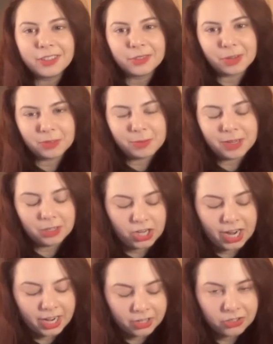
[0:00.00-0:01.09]
So someone's made a
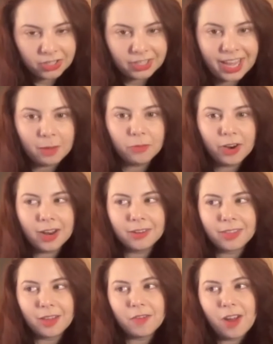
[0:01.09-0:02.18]
change to the game Grand
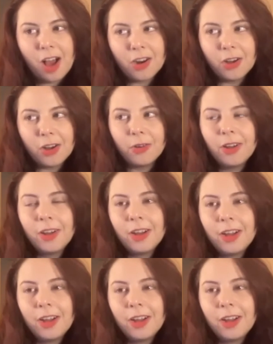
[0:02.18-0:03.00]
Theft Auto,